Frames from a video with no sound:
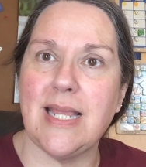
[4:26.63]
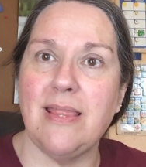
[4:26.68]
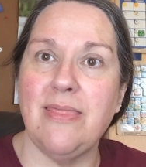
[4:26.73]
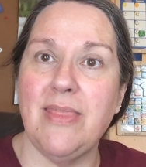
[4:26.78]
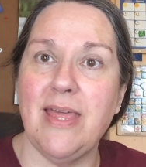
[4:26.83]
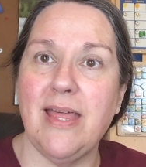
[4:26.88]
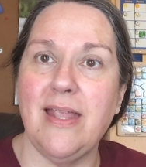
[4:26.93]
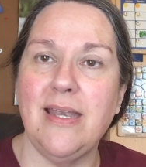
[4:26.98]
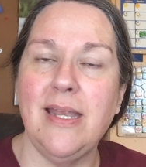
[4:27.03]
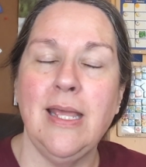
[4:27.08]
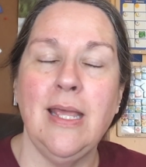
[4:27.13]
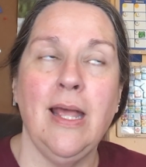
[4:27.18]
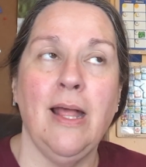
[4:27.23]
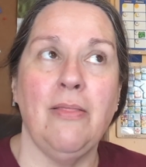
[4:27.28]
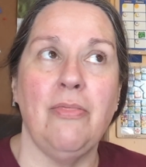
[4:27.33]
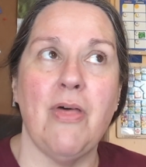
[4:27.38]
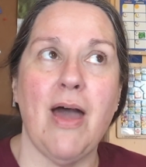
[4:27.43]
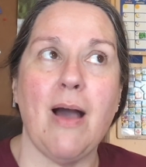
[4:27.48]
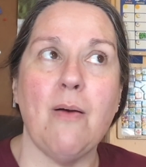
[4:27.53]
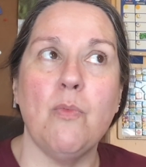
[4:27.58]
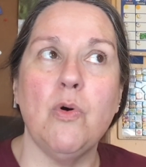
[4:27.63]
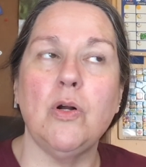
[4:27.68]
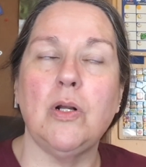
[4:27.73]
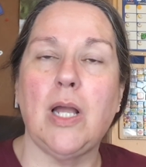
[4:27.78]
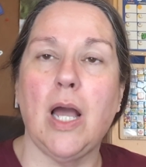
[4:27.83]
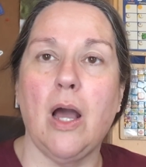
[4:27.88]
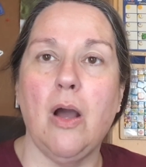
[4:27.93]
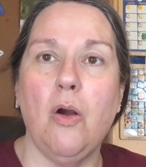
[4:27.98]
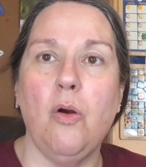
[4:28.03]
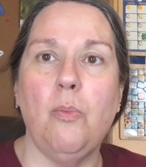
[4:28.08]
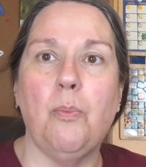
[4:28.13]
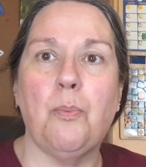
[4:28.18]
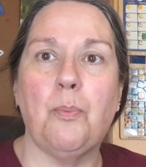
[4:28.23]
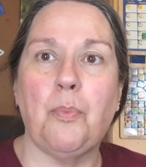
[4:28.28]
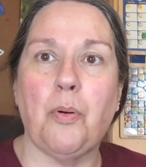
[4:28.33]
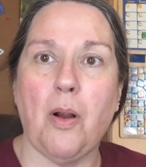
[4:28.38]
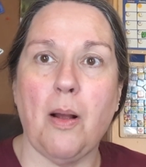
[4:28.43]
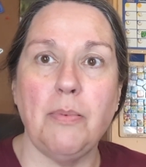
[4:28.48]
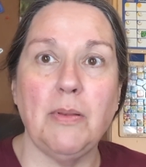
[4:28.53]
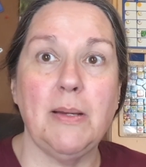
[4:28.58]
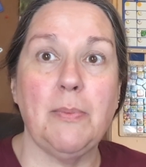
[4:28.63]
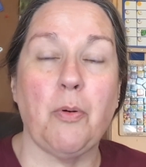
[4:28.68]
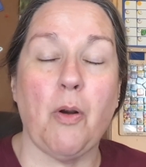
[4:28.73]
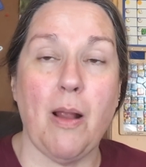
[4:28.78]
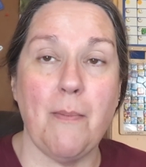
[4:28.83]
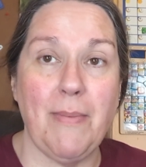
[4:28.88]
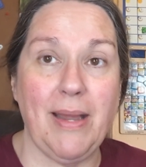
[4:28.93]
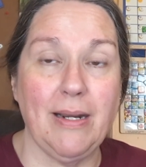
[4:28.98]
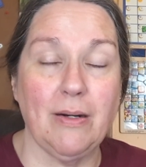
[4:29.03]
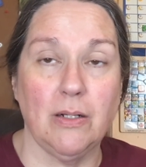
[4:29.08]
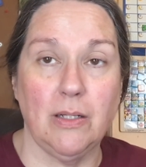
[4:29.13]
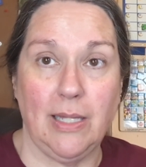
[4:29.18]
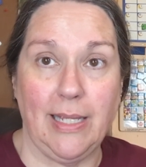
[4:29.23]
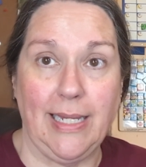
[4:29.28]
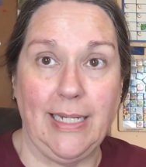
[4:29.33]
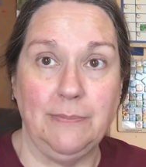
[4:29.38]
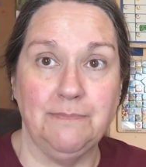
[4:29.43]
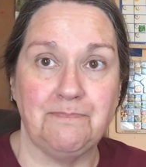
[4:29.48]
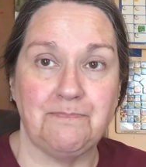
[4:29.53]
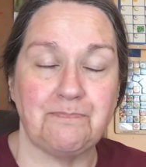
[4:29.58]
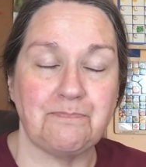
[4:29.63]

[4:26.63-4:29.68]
And then that will go probably primarily